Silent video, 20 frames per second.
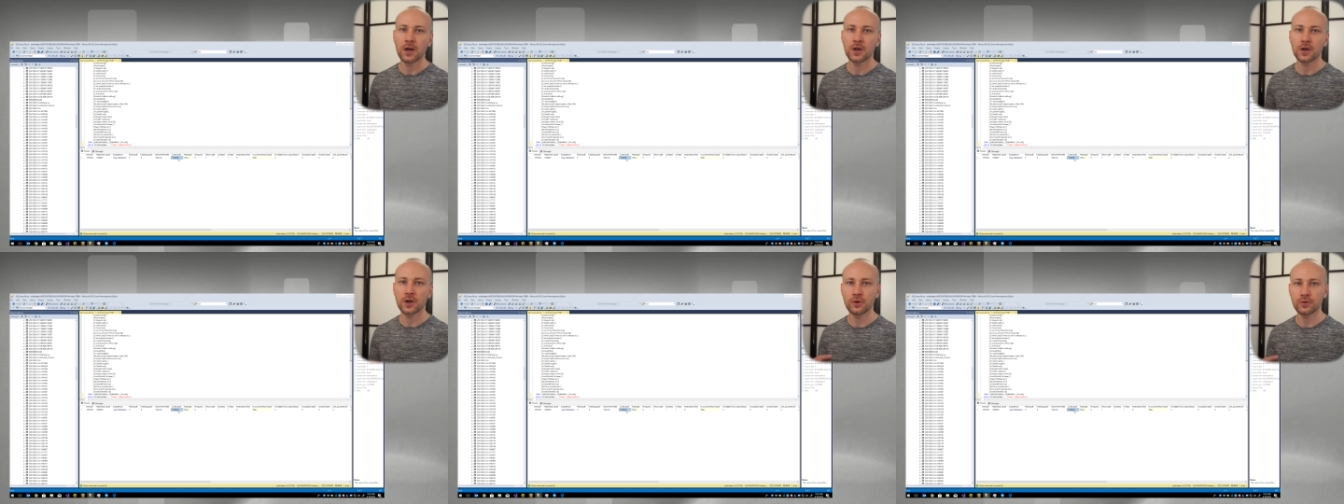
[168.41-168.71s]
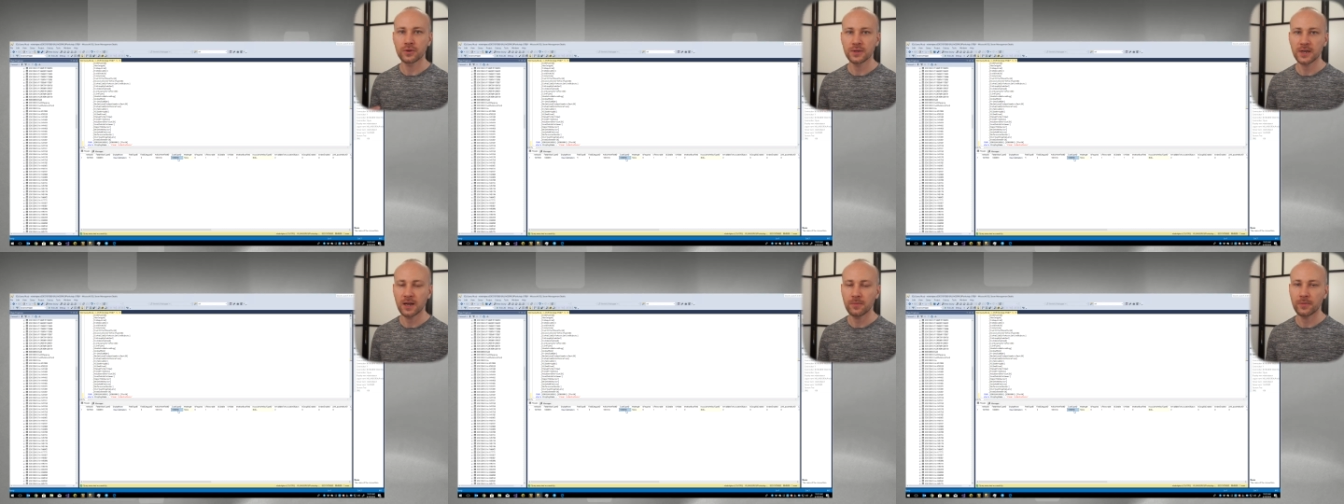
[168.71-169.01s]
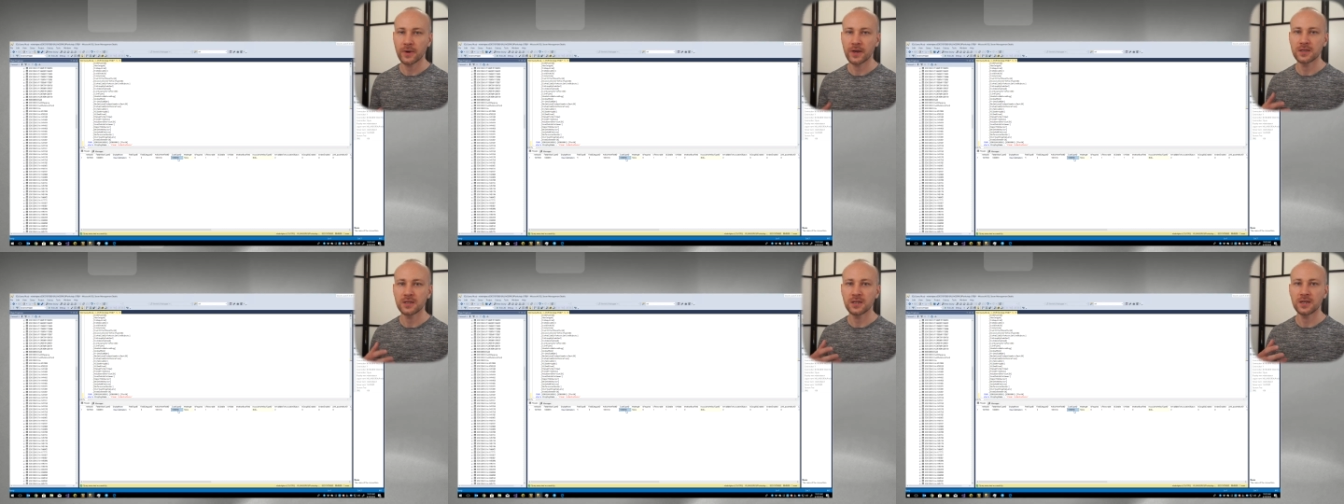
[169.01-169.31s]
Code
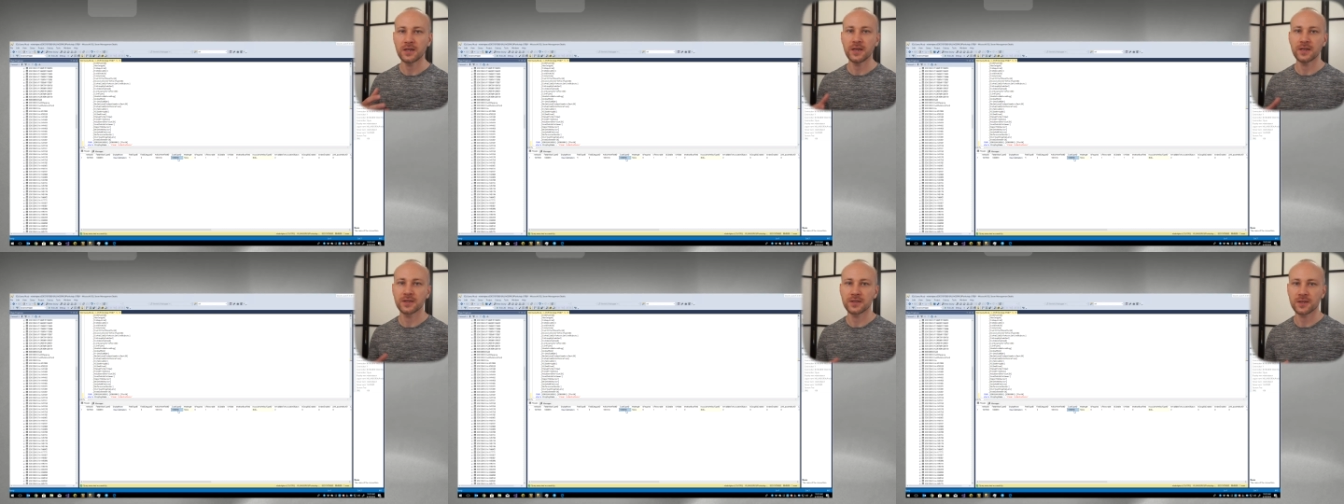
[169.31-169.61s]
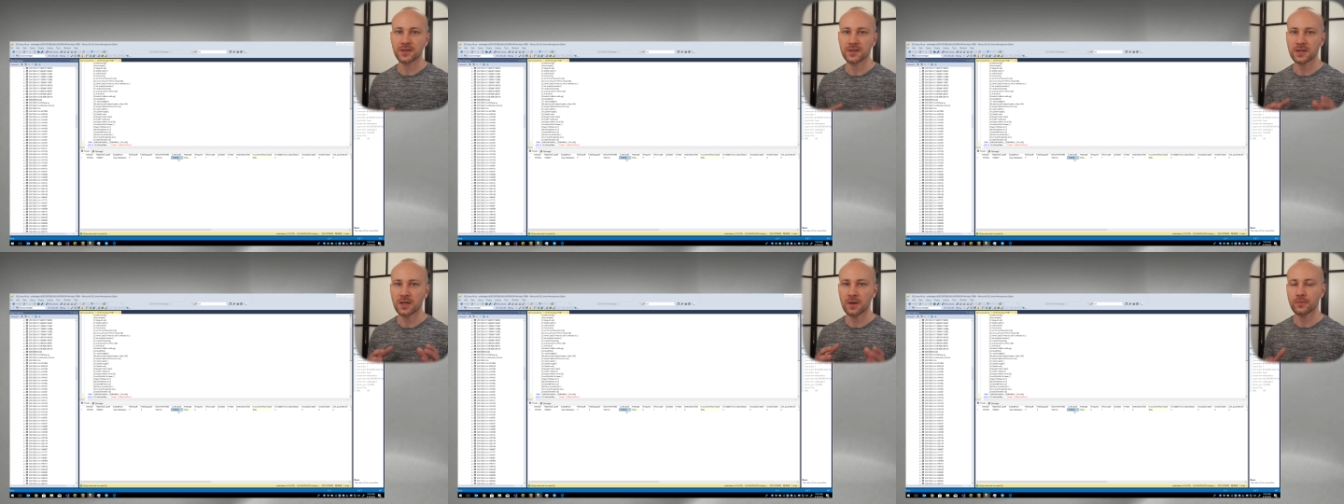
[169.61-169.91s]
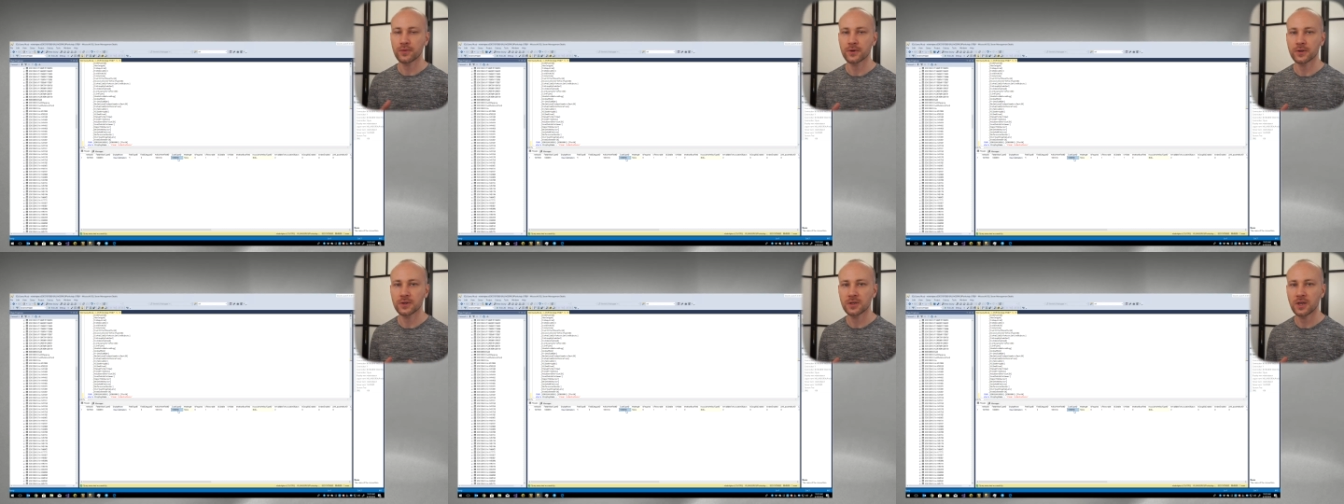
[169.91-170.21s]
type I D is a
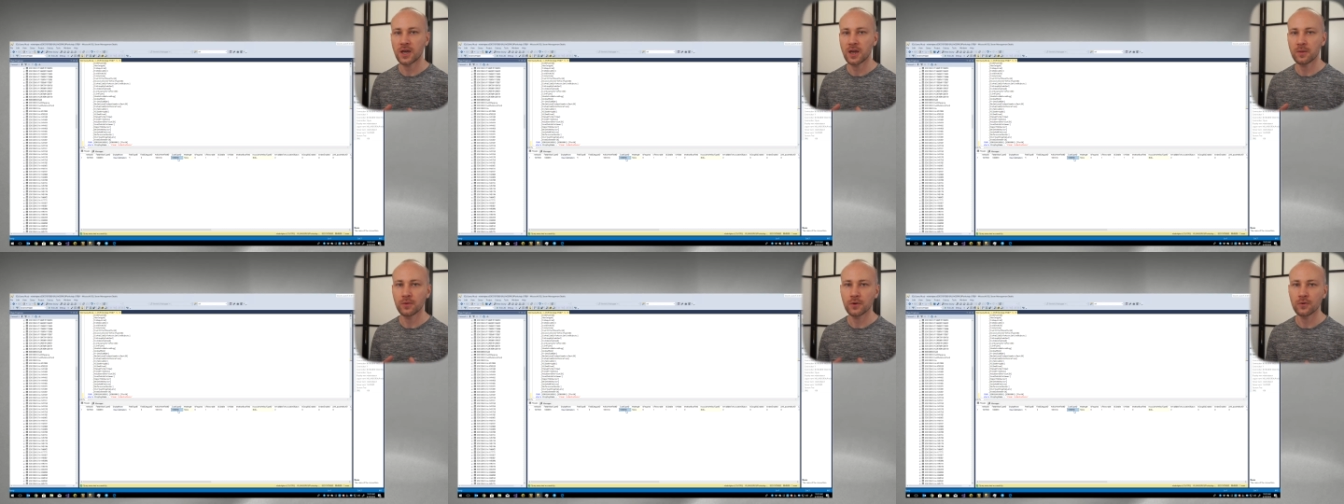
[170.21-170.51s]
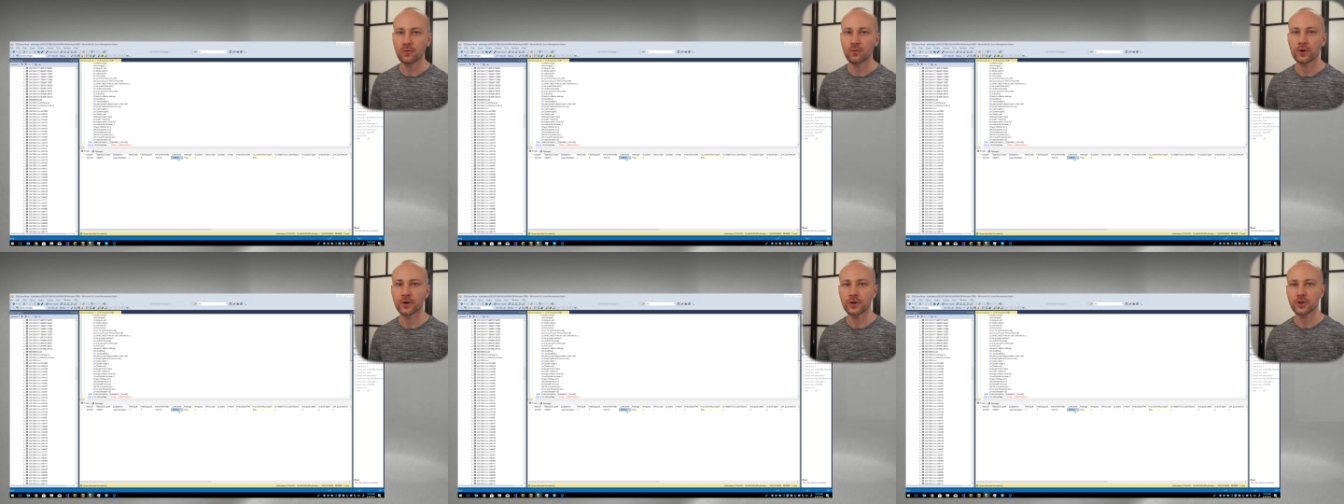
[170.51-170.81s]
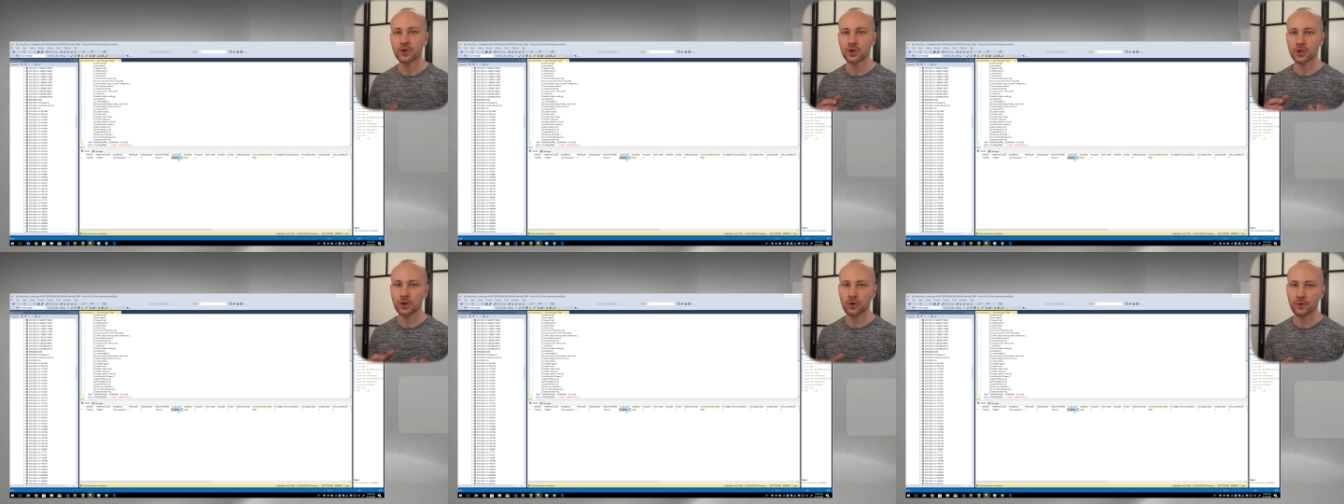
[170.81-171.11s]
separate table where
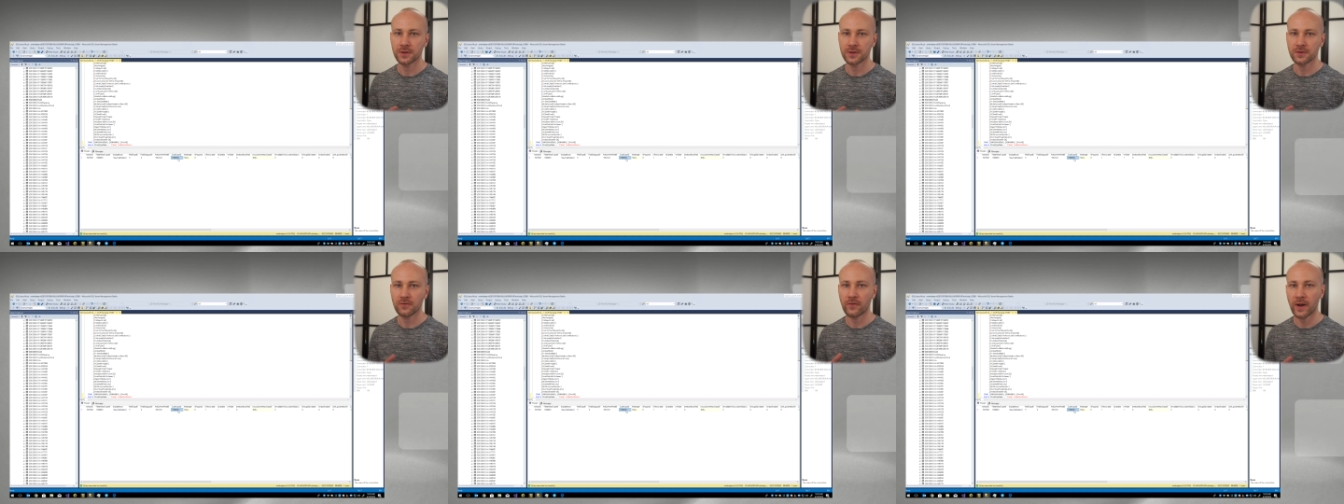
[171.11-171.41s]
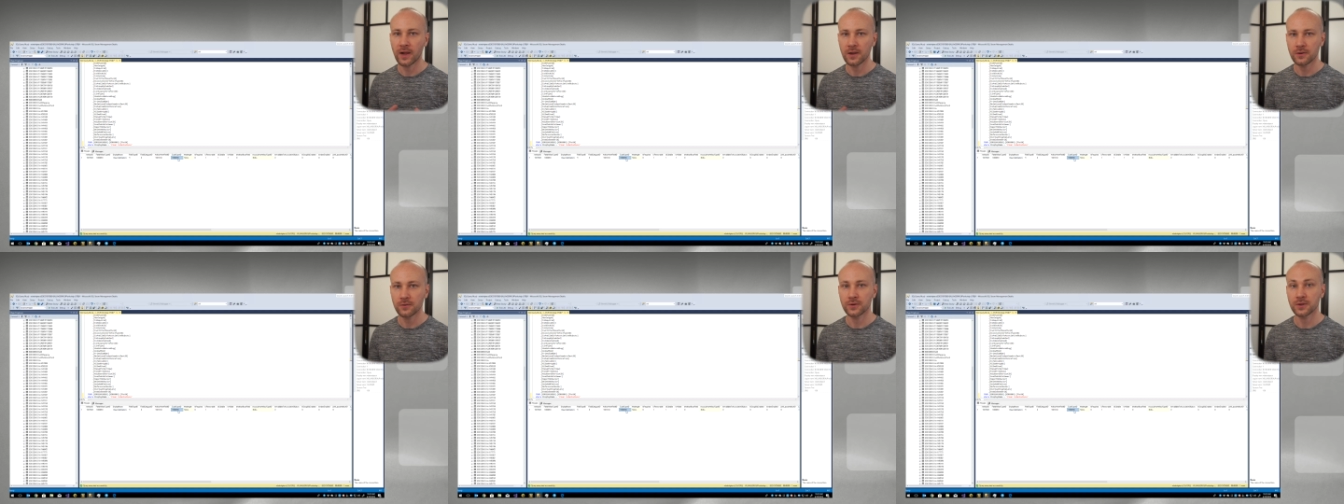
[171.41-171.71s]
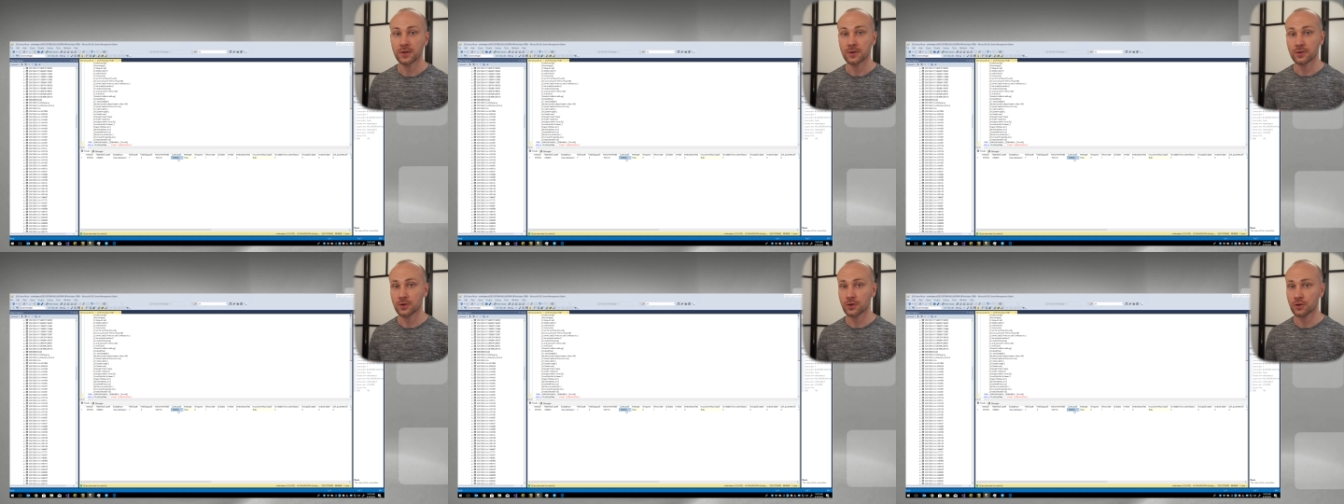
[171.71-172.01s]
choice
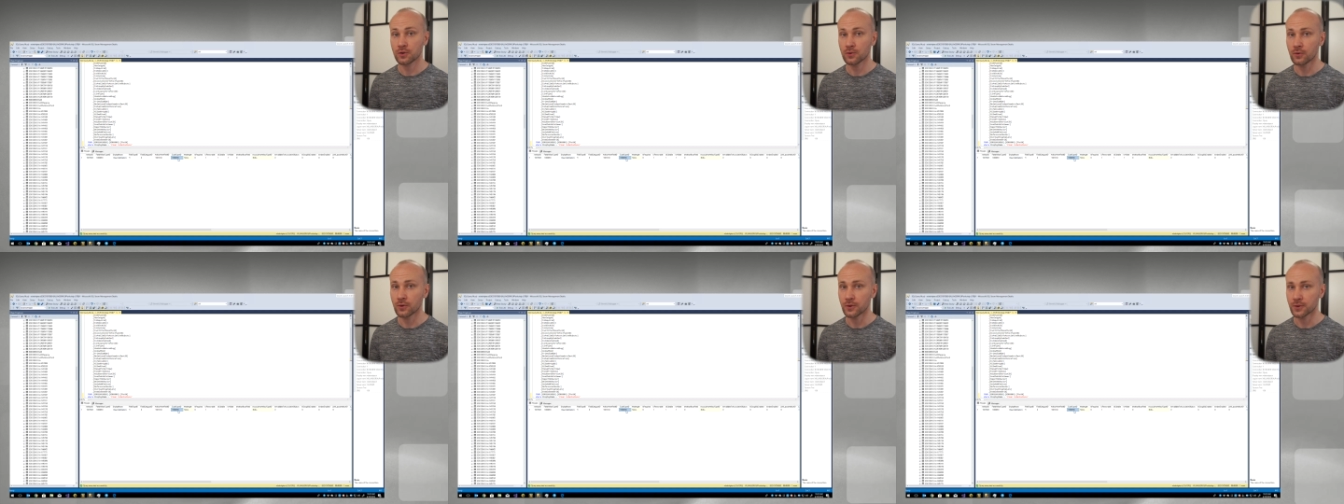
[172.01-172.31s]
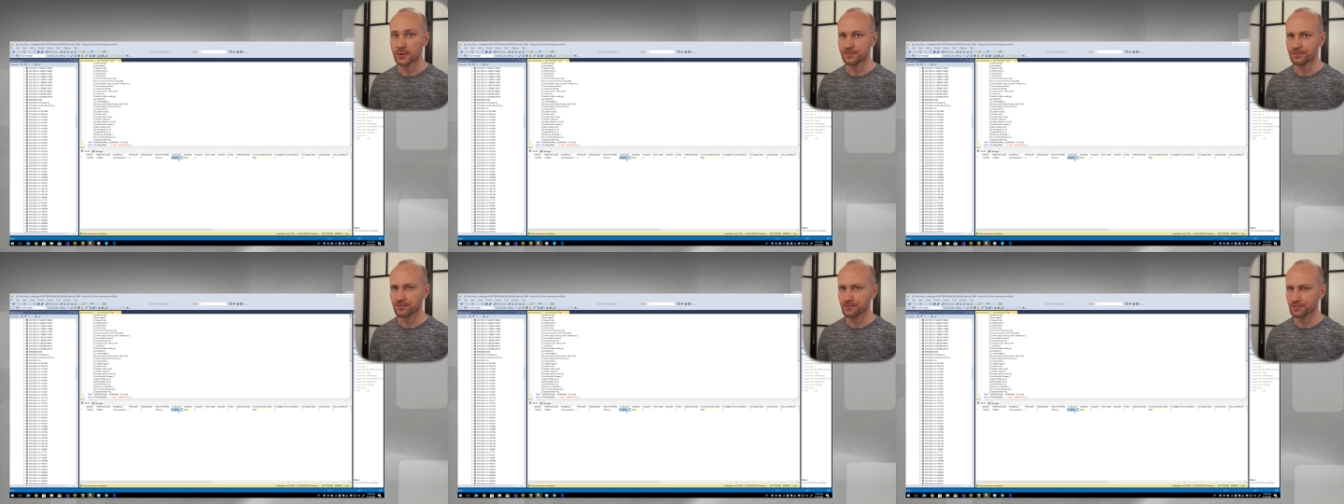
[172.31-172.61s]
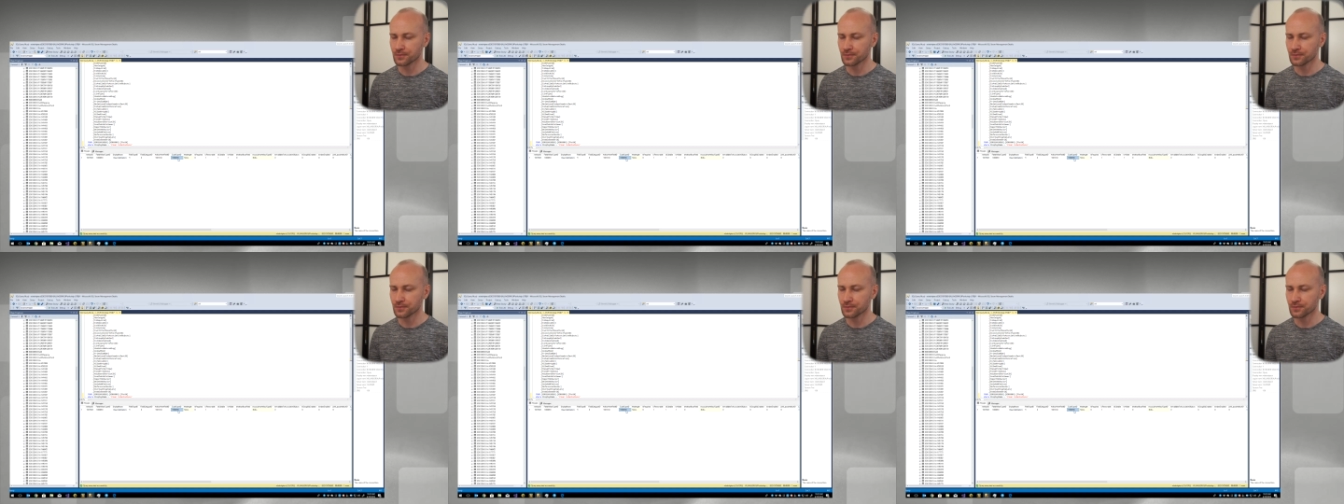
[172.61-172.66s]
values are stored.